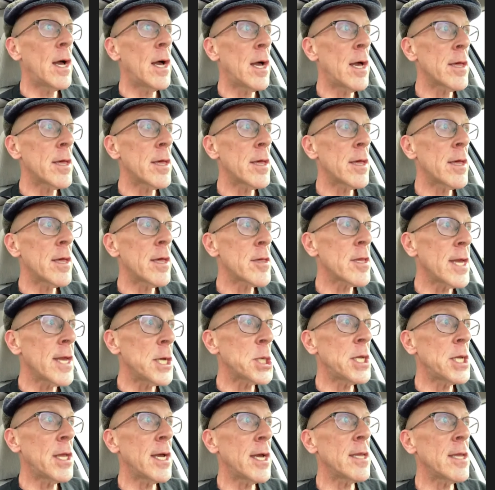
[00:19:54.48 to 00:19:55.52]
Station
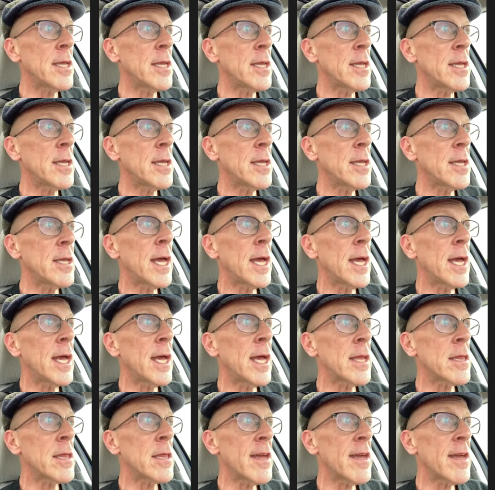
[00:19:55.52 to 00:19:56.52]
19, and several